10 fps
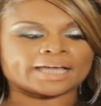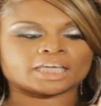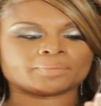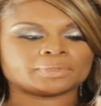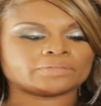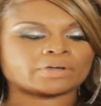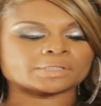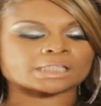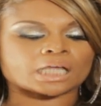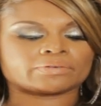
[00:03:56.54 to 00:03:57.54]
I can't believe
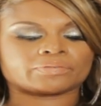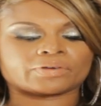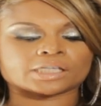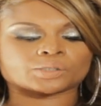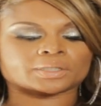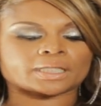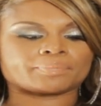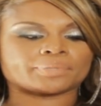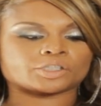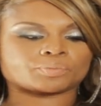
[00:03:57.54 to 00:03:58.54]
I was ever friends with
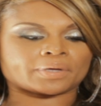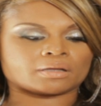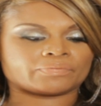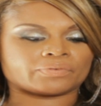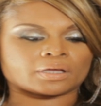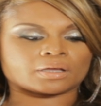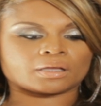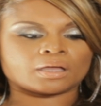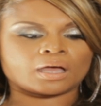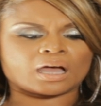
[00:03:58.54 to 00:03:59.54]
that bitch Pennifur.
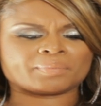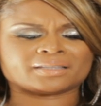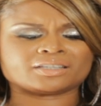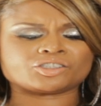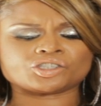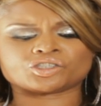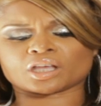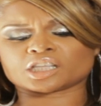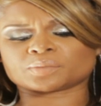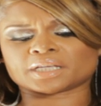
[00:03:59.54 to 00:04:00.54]
I mean, I think
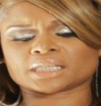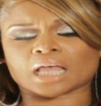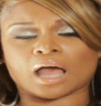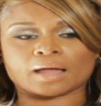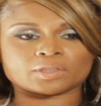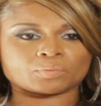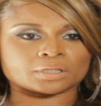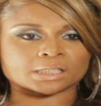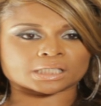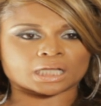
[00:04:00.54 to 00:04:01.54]
she's jealous because I'm the
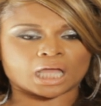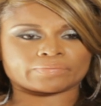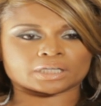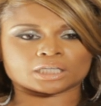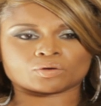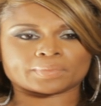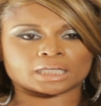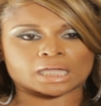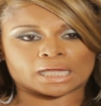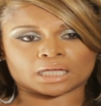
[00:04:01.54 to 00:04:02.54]
one that's gonna have an
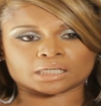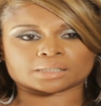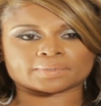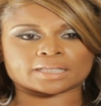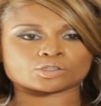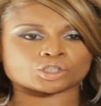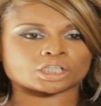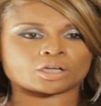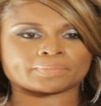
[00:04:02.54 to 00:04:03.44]
egomaniac husband that'll cheat